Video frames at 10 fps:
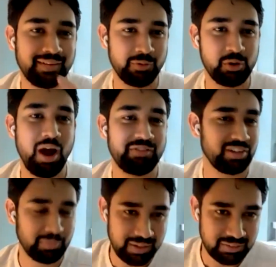you have
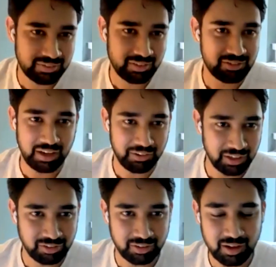surplus
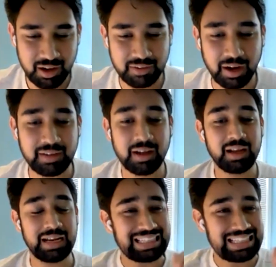generation, right?
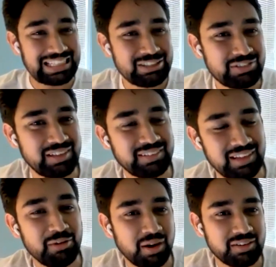The interesting
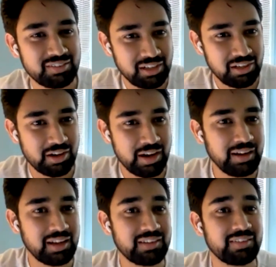thing about circular
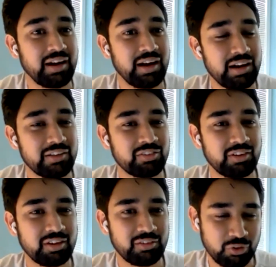debt is that it is,
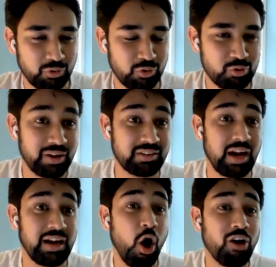for those who
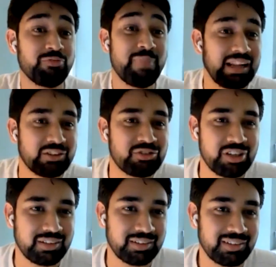understand, off balance
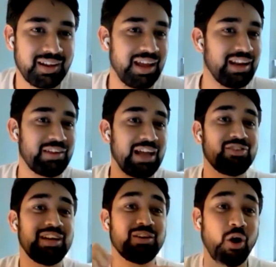sheet. It is
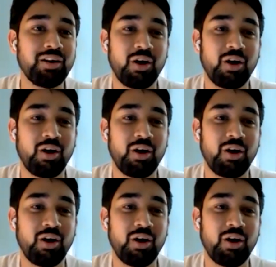actually not